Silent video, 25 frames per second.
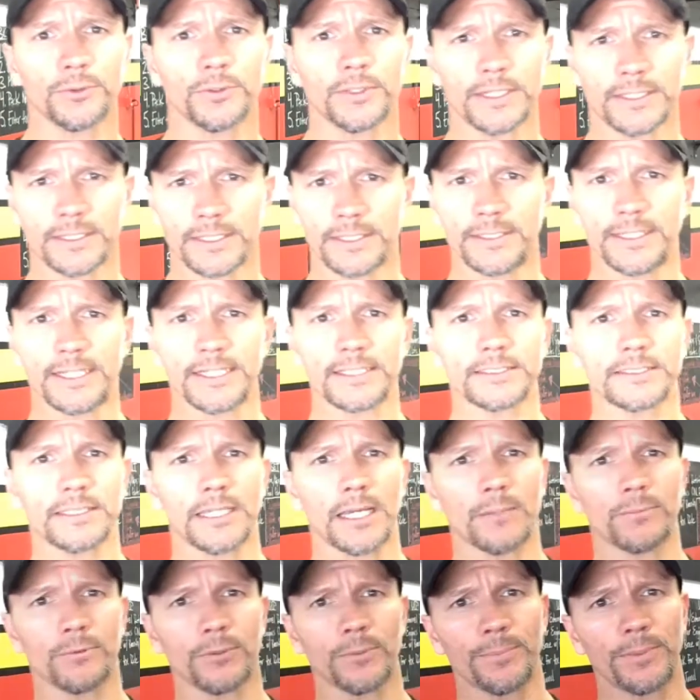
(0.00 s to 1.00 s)
like the next
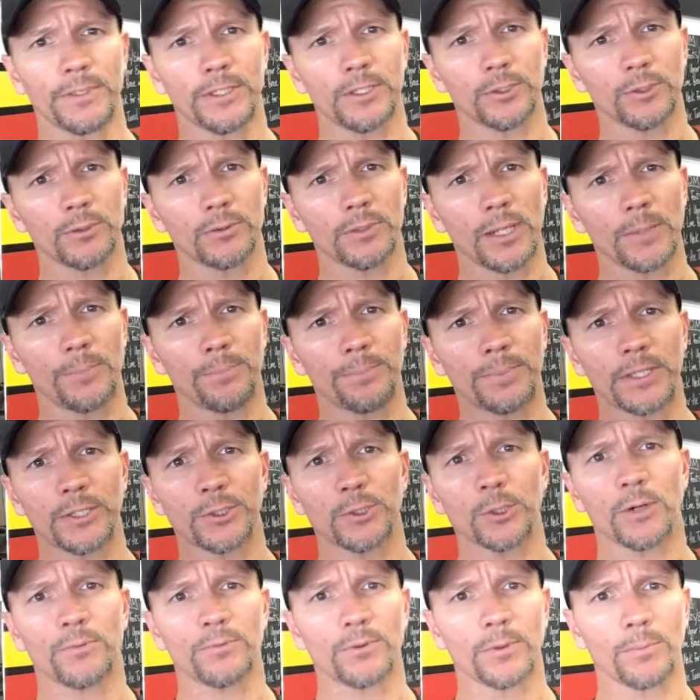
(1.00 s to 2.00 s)
step would be to do a bent
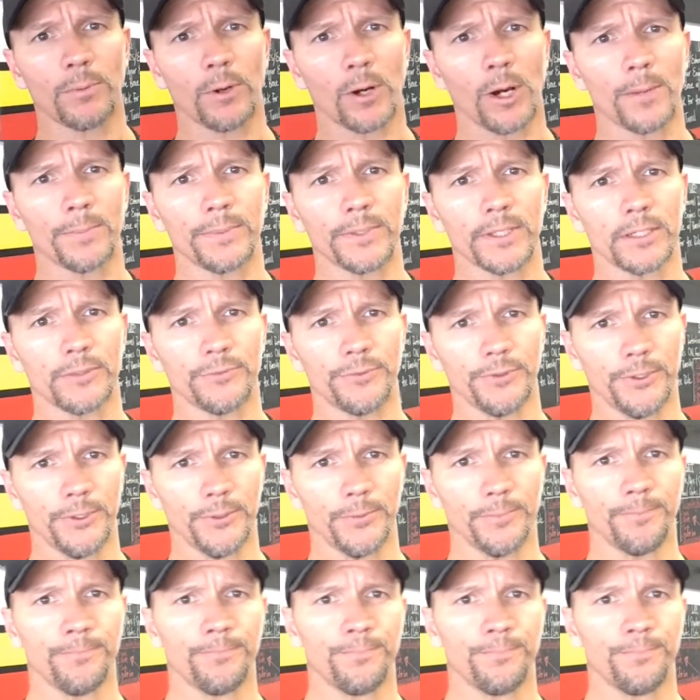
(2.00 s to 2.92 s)
over barbell row.